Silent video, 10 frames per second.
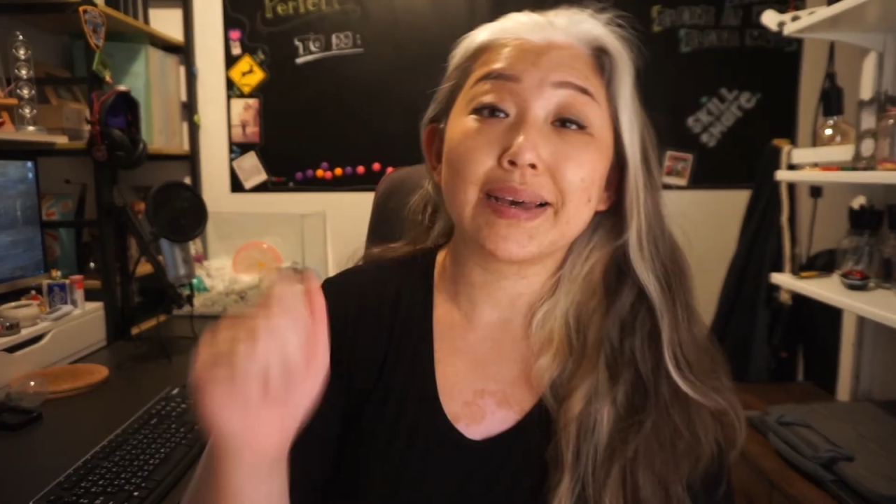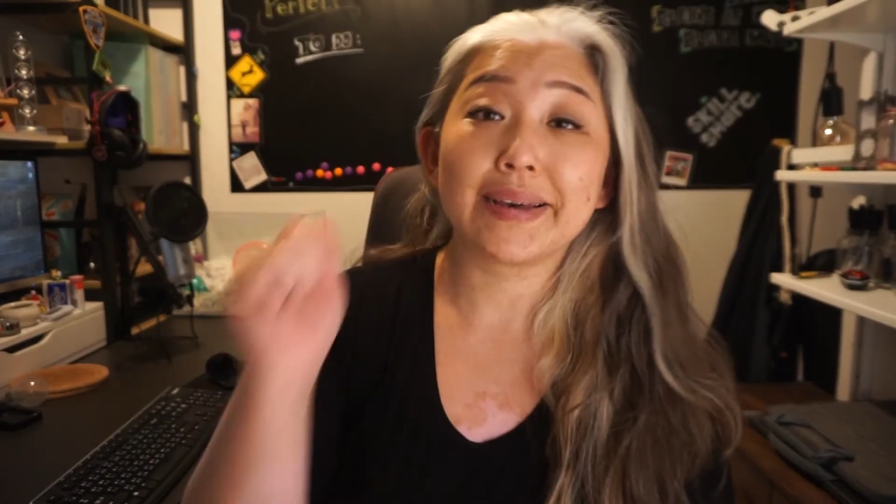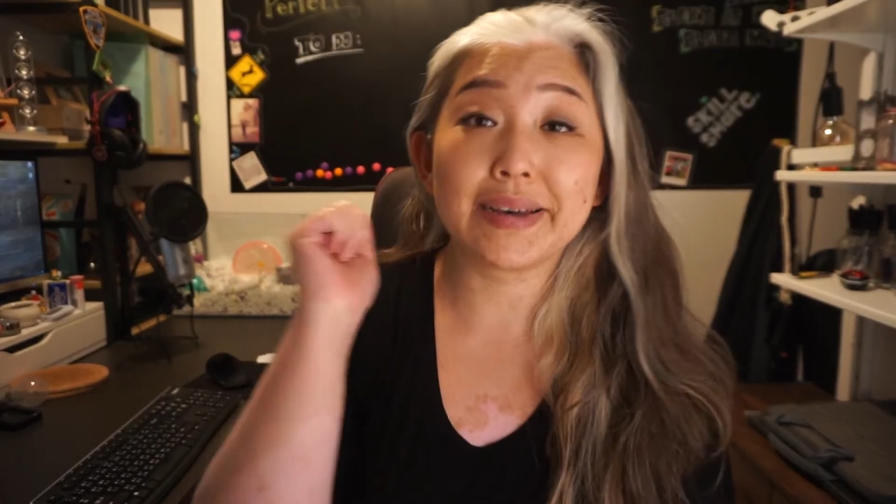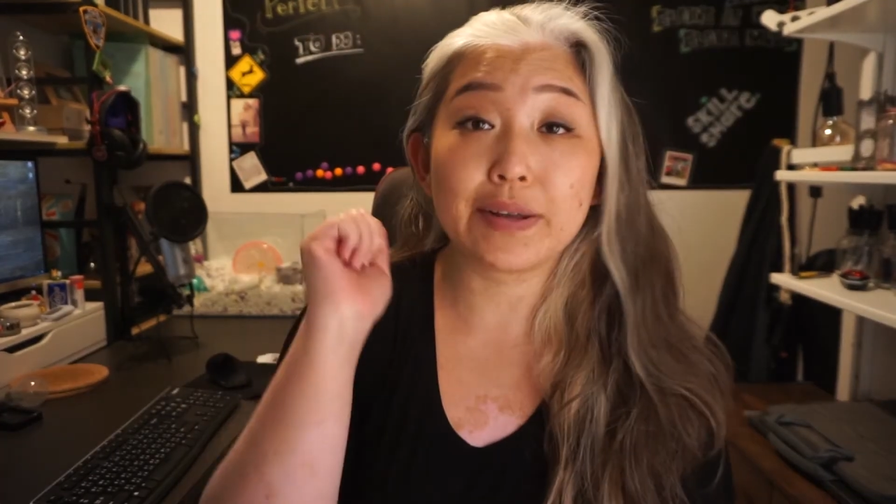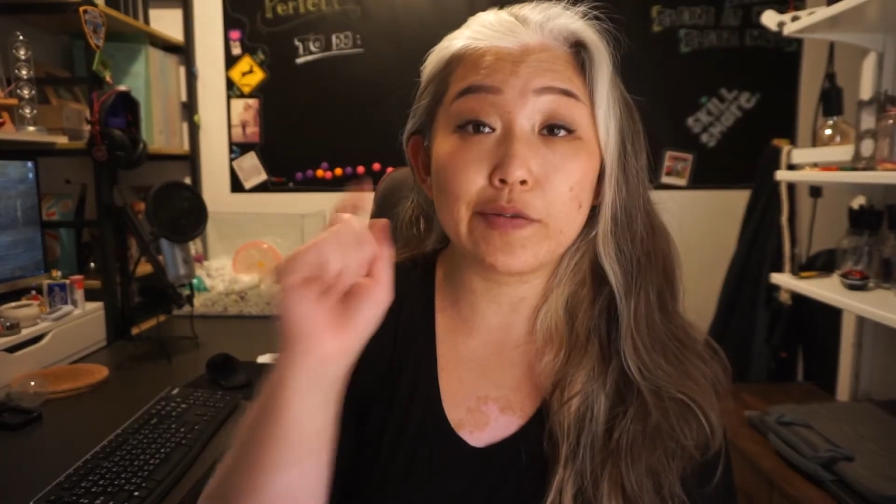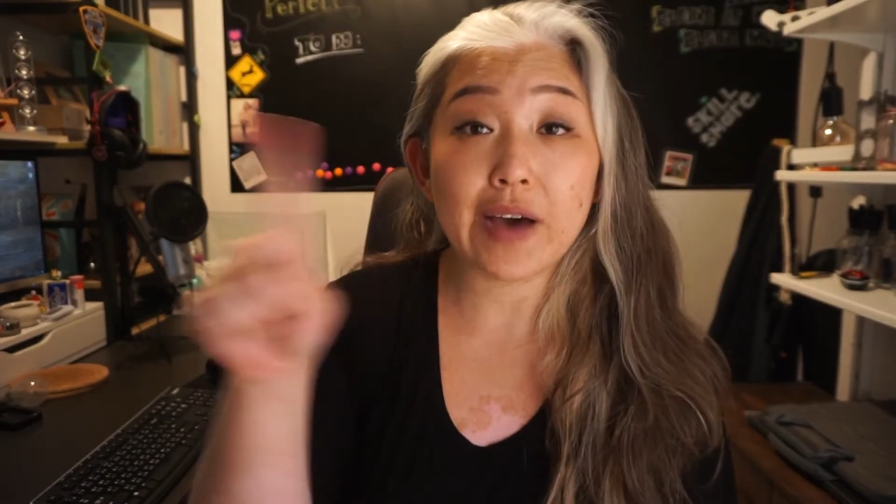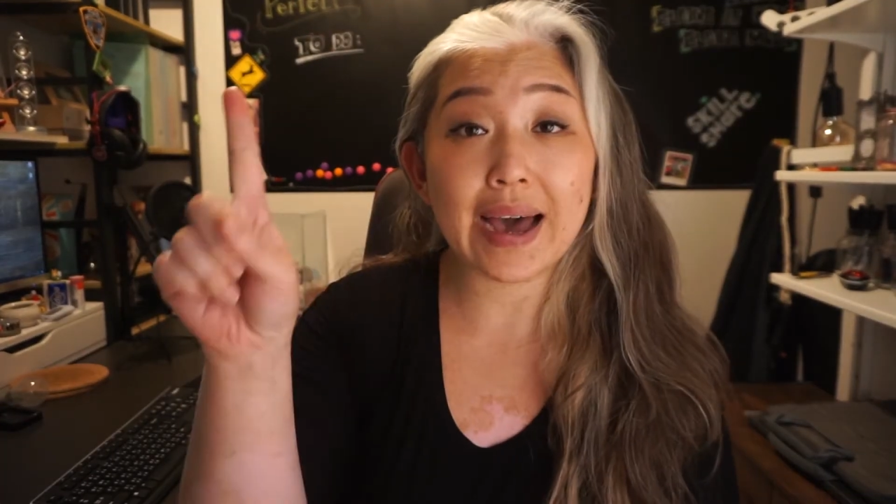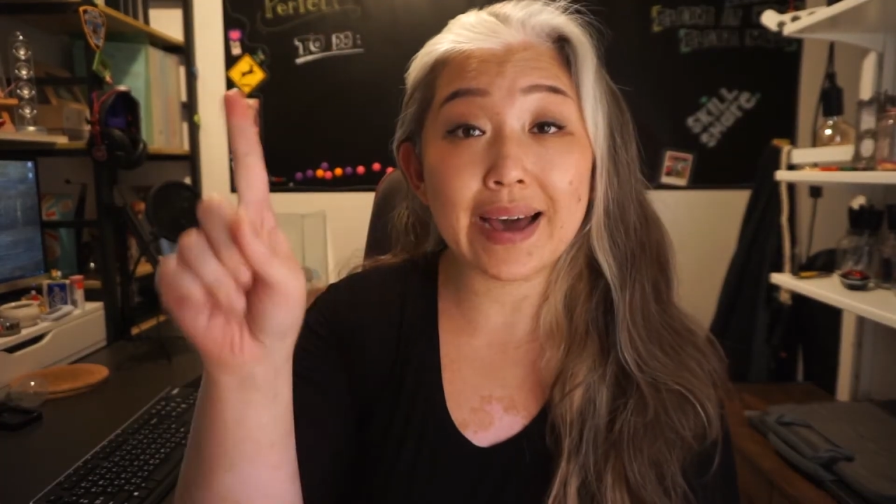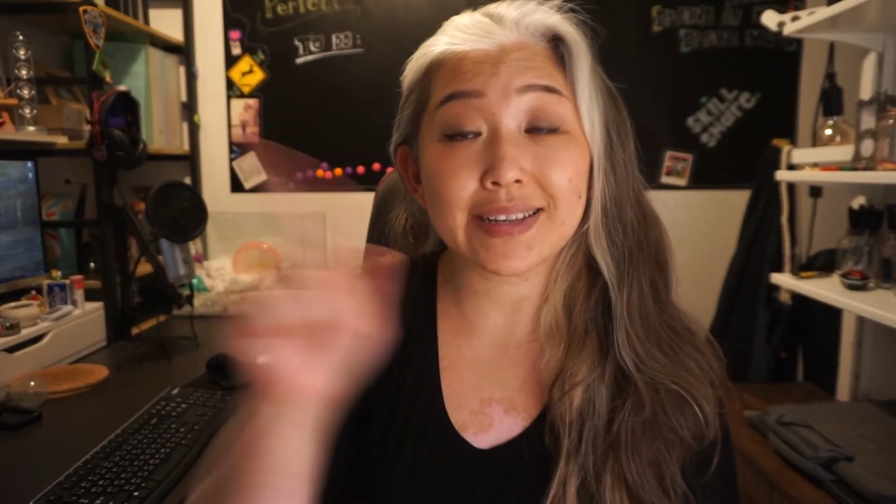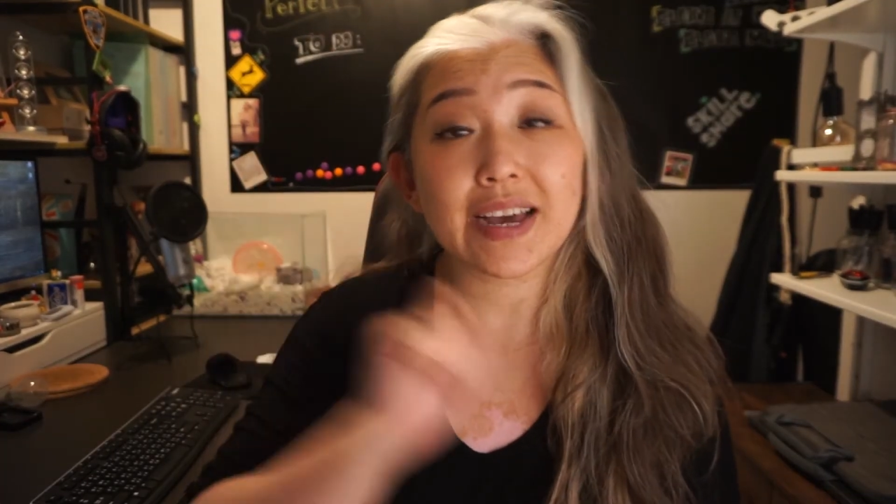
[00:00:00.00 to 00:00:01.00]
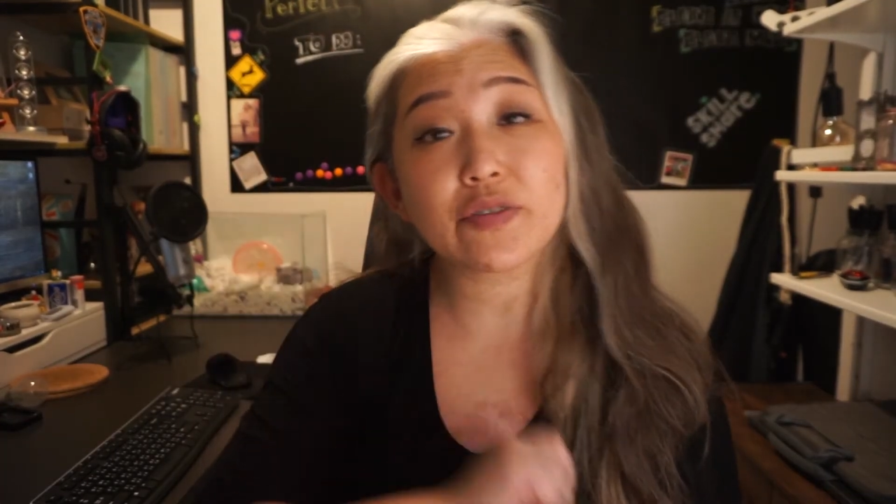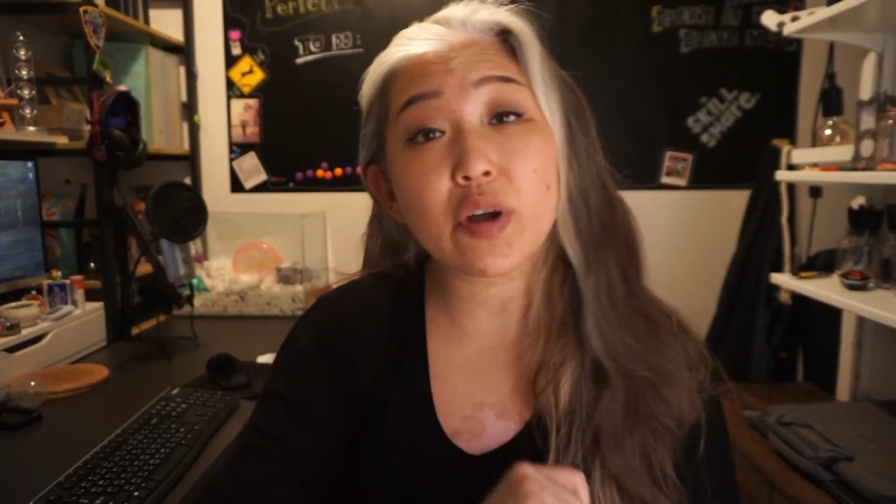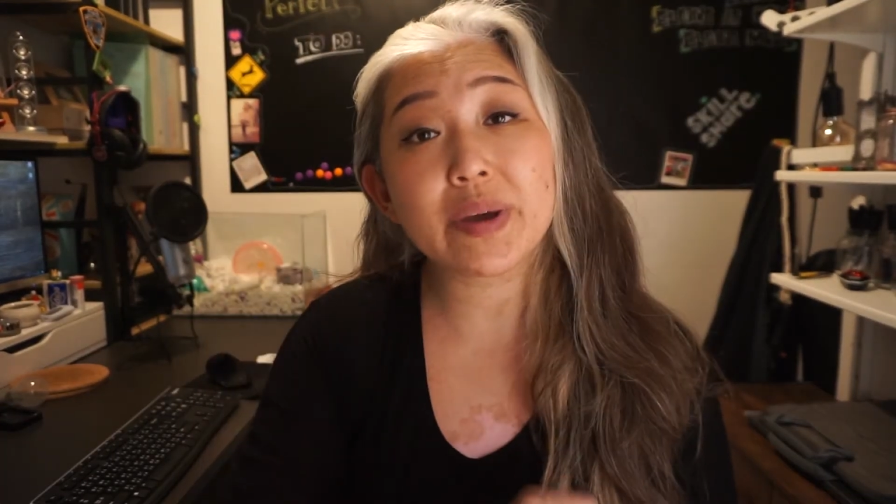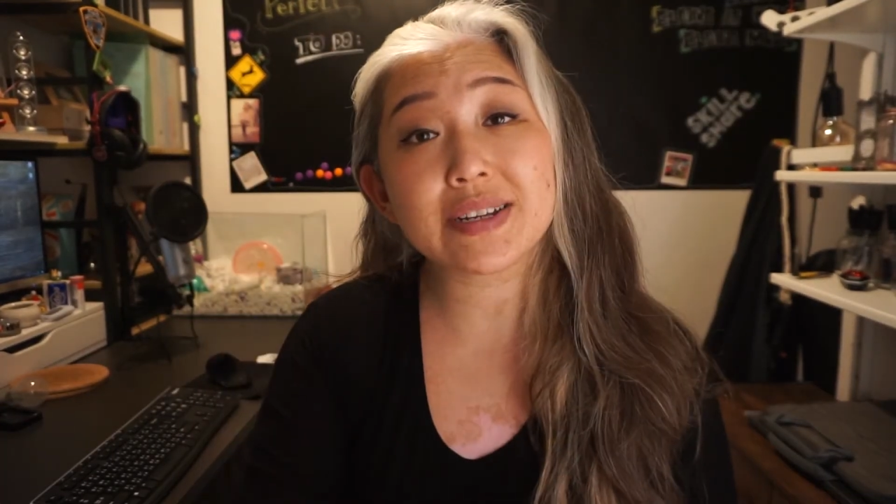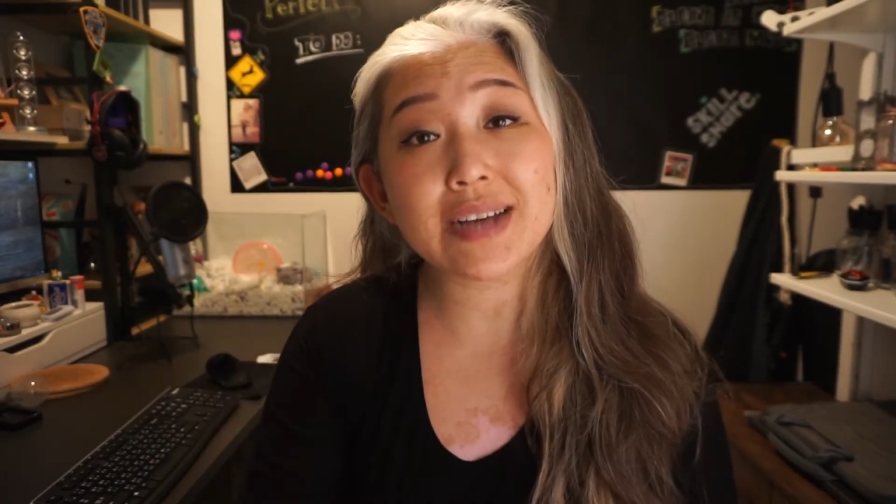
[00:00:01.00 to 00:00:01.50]
In fact, after I
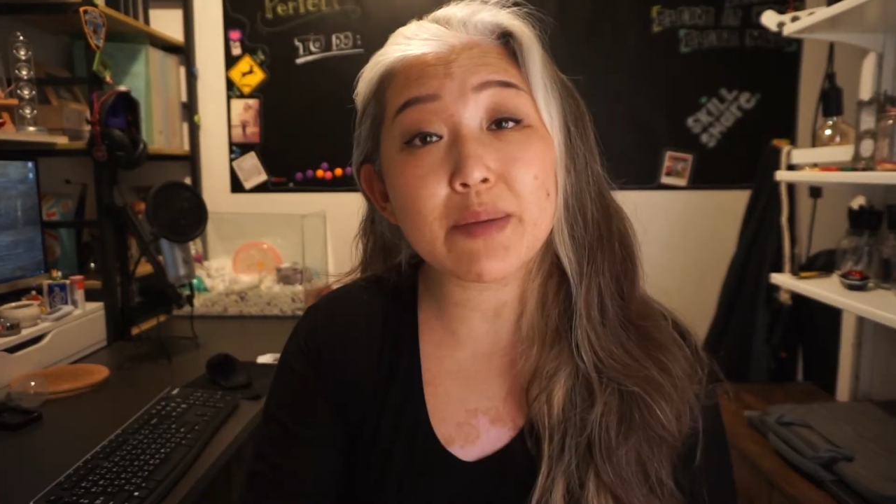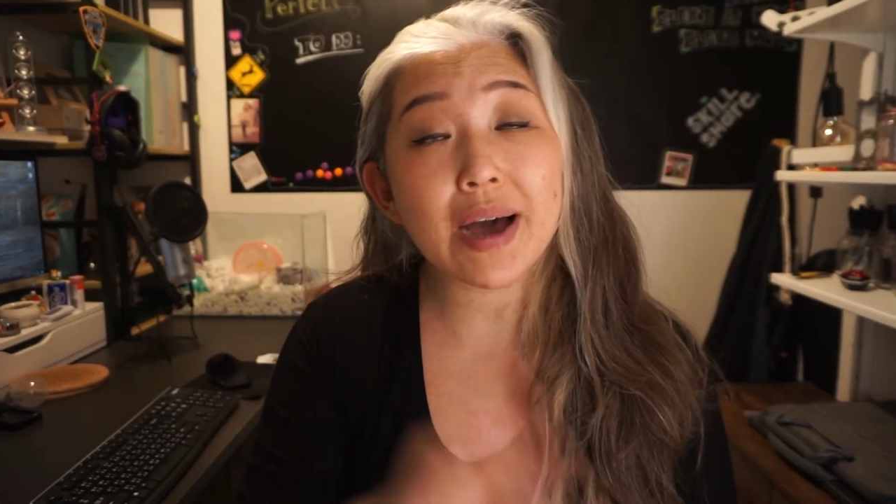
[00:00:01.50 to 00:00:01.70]
picked it up,